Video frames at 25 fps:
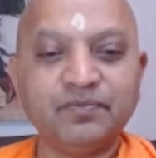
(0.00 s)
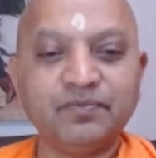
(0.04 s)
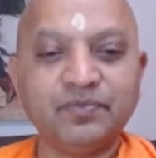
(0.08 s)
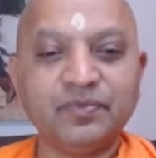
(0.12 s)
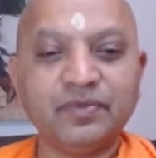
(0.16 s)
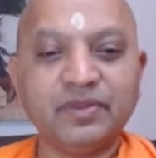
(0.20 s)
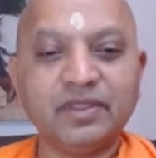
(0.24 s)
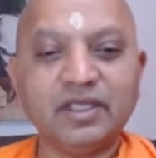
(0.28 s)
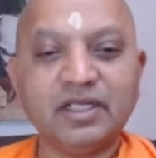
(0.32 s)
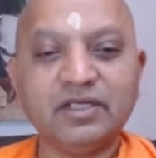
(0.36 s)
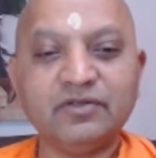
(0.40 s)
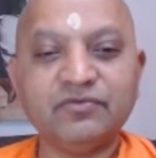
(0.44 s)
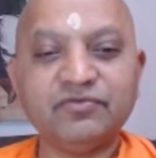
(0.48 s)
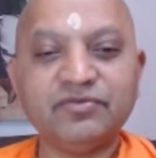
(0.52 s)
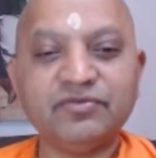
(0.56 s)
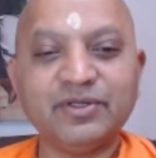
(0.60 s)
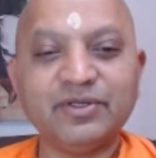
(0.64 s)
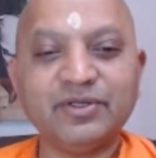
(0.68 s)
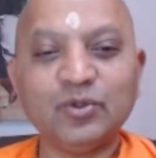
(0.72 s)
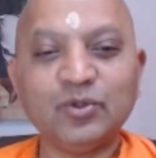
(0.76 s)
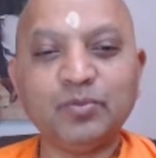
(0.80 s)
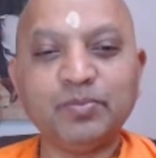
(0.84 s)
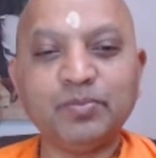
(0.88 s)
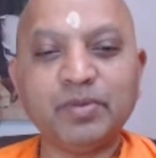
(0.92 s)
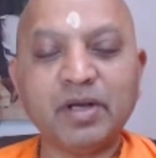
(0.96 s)
Then if we
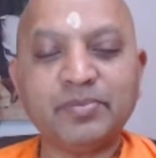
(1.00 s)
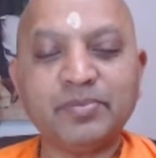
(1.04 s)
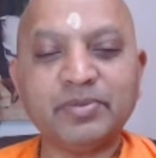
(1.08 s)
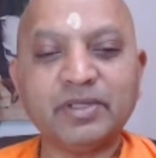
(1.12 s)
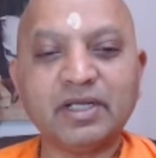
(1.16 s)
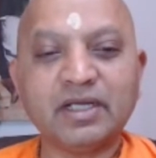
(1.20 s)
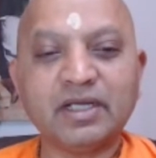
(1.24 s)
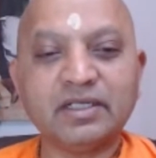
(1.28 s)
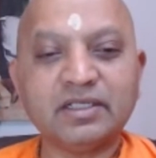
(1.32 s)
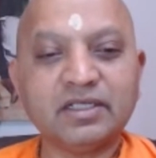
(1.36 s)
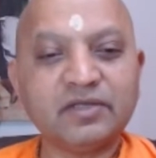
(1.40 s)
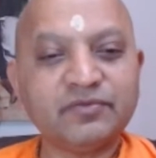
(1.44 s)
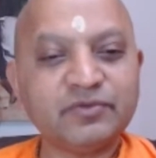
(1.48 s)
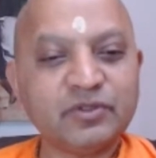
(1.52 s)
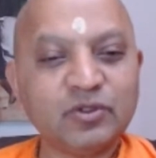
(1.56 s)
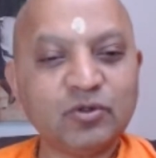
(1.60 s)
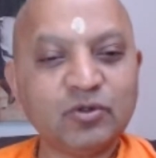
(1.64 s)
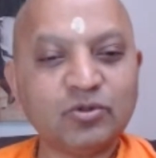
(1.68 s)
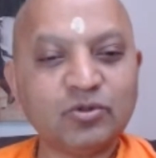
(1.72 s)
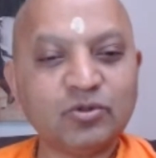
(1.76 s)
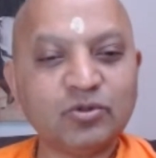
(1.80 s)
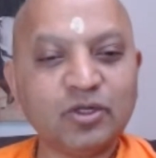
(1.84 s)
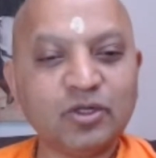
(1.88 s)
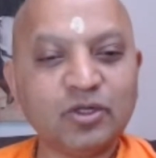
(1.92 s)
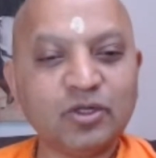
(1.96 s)
do papakarya, we go
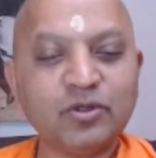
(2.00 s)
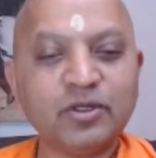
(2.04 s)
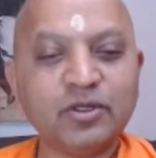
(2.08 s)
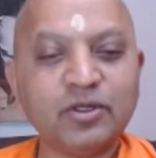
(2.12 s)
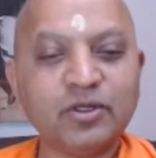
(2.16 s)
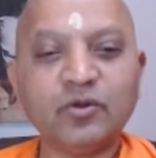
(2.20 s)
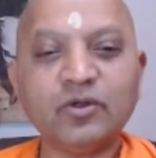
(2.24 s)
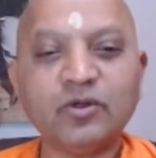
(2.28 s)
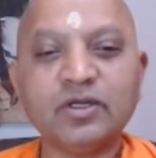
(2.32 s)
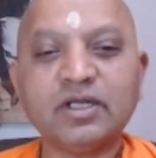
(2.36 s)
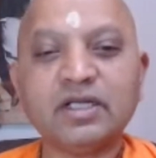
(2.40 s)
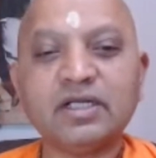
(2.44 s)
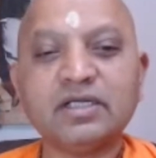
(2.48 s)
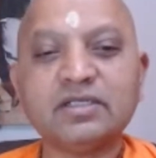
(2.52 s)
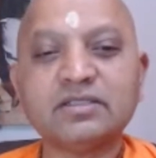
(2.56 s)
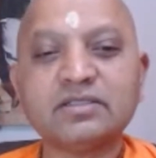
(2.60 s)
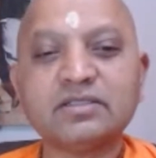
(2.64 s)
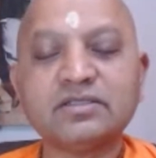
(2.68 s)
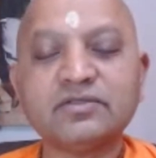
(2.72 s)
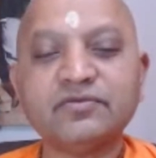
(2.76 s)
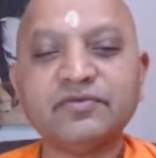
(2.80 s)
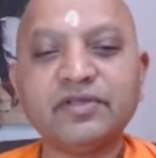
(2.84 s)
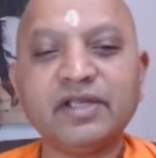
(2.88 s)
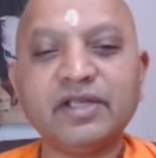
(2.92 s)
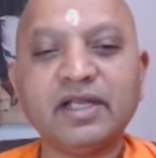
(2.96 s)
to the lower lokas.
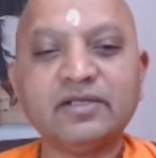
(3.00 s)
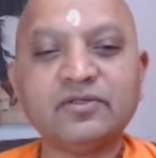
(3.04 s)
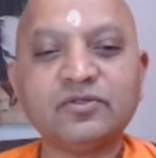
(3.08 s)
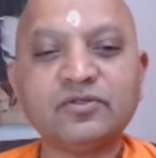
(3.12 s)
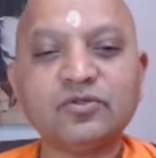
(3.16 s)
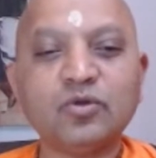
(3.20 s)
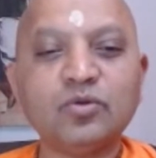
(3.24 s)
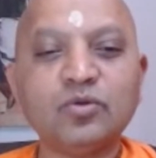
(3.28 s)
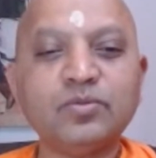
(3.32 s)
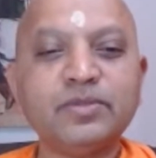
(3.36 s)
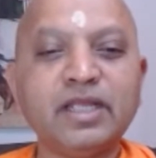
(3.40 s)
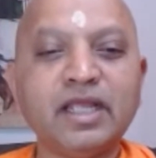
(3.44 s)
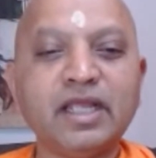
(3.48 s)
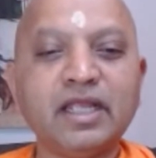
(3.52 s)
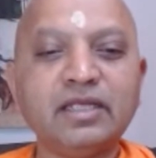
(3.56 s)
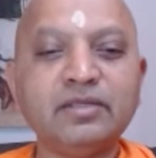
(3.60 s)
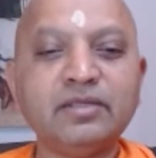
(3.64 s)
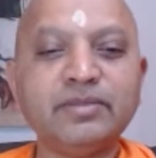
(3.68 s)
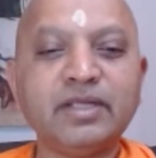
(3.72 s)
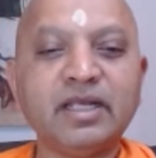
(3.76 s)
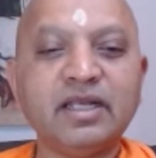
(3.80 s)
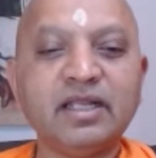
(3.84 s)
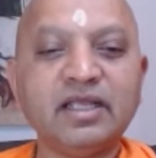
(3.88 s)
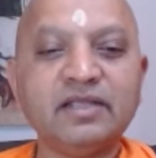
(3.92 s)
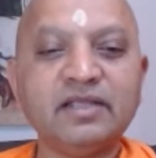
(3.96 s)
We had so many
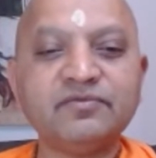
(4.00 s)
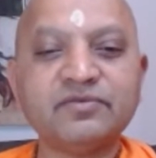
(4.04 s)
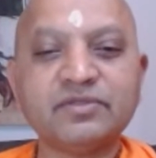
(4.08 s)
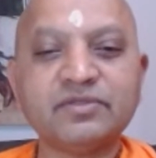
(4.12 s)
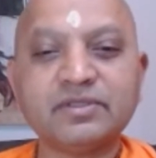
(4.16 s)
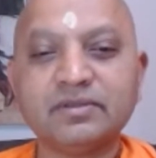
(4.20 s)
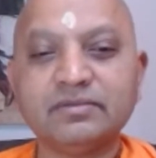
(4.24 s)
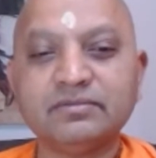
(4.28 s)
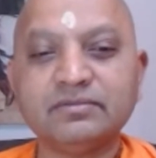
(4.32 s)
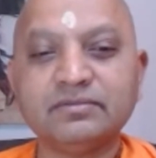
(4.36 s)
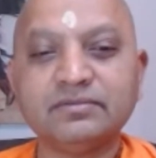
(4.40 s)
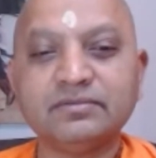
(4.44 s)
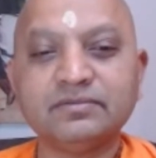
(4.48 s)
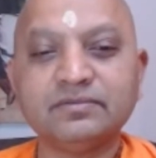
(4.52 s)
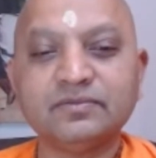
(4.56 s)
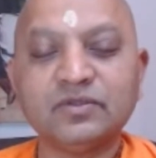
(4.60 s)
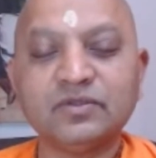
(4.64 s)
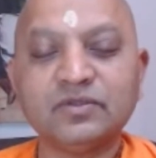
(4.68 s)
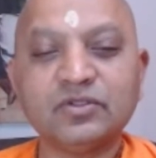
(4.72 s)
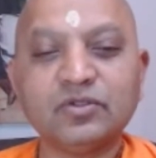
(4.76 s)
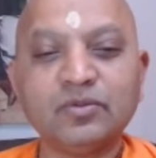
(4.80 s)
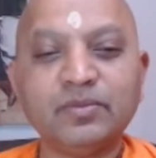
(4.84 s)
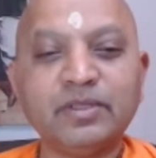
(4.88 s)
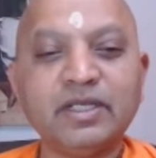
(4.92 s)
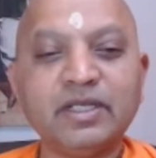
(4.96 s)
animal lives.
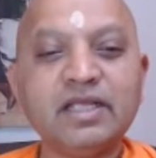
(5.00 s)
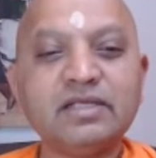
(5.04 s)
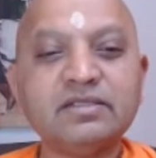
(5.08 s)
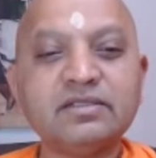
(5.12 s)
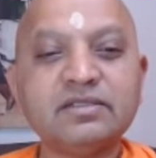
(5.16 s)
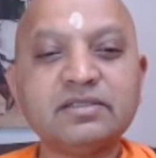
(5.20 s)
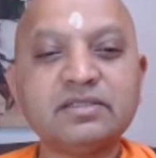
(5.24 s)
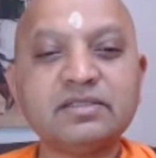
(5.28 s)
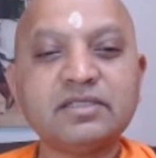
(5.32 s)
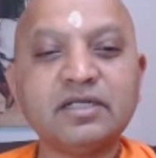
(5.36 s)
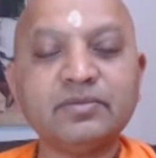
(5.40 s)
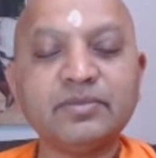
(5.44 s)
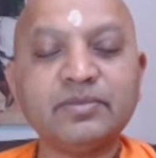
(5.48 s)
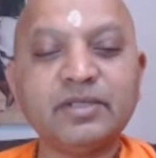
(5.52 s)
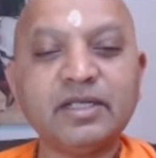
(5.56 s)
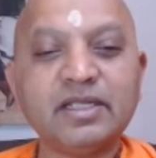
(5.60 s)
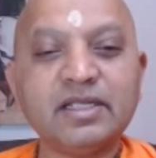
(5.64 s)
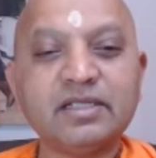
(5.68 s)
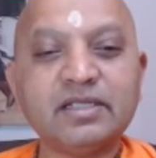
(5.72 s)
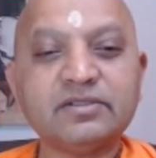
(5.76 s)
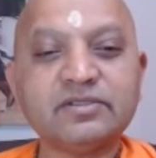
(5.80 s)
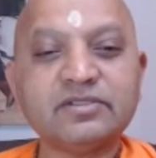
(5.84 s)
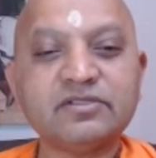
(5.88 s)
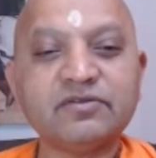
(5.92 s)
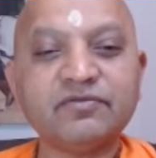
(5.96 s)
Millions and
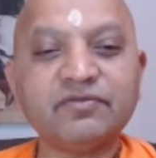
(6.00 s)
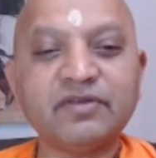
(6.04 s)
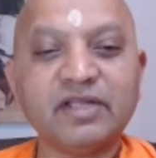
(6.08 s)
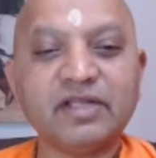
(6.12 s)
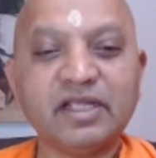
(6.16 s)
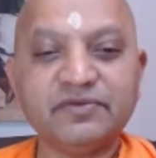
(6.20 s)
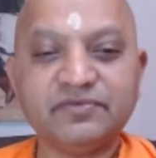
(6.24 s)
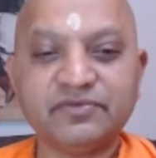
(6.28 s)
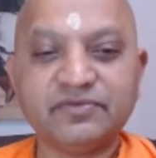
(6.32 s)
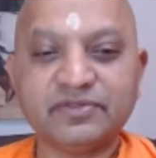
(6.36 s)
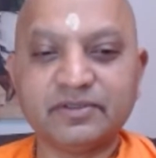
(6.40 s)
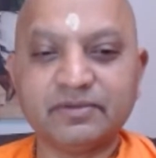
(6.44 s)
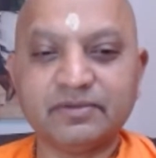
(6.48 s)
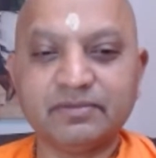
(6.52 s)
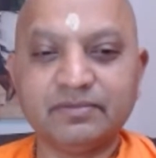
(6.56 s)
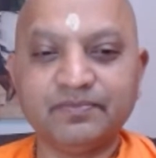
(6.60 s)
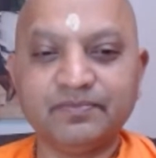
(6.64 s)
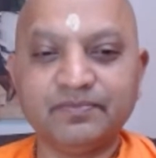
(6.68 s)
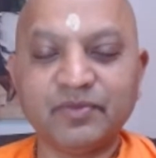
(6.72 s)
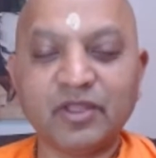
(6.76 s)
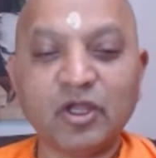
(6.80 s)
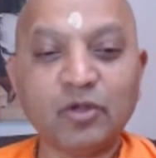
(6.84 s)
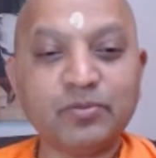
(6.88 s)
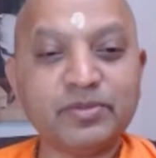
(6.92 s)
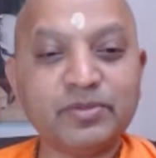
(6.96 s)
millions of lives
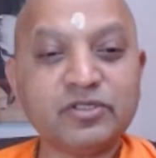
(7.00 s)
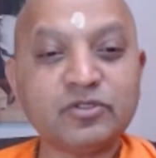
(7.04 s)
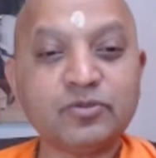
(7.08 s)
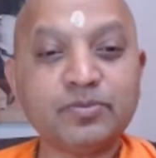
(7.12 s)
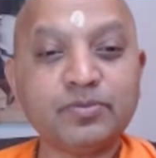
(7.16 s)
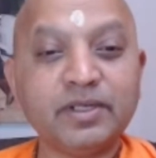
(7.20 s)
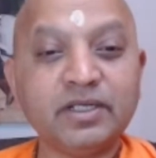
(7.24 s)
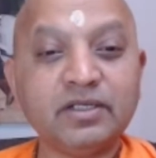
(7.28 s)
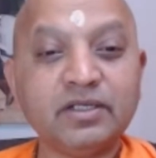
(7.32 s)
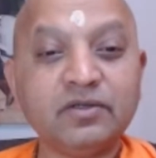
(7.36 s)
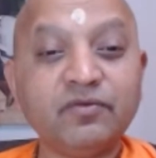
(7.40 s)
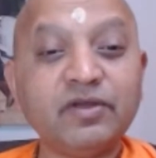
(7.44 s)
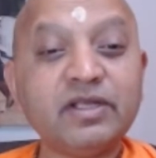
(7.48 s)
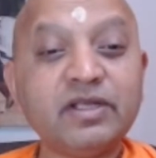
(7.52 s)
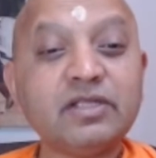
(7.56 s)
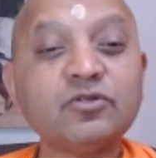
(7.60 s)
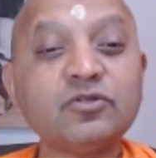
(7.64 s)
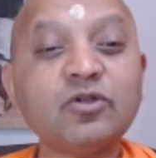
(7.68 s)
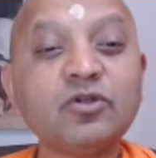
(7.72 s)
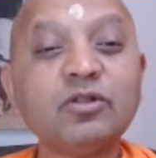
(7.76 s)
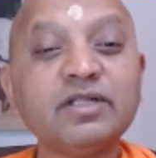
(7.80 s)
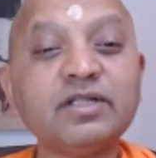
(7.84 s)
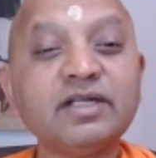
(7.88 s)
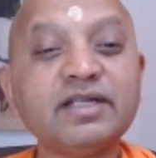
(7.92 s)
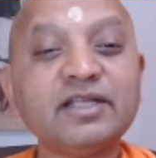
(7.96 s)
have been spent. Where is
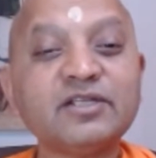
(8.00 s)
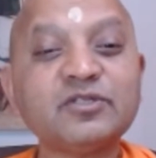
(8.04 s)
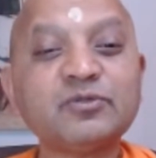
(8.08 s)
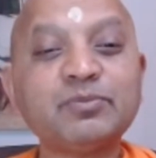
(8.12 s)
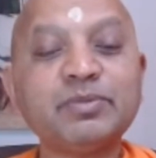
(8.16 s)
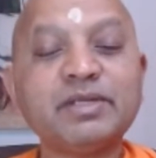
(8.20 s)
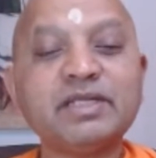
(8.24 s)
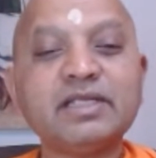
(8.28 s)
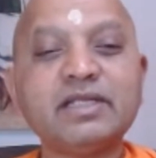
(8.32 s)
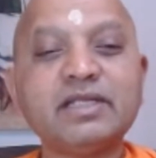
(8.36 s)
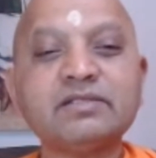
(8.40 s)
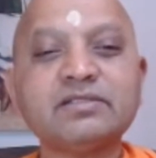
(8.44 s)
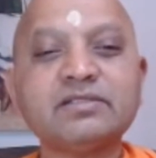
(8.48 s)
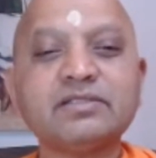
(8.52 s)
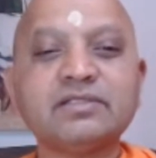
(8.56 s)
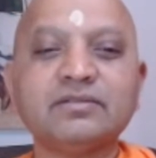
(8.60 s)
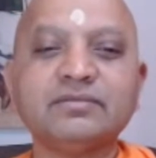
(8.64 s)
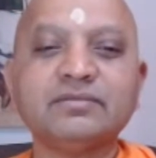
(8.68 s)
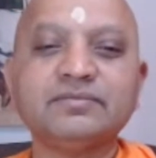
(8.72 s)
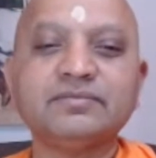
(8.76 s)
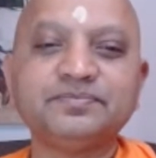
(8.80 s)
all that experience?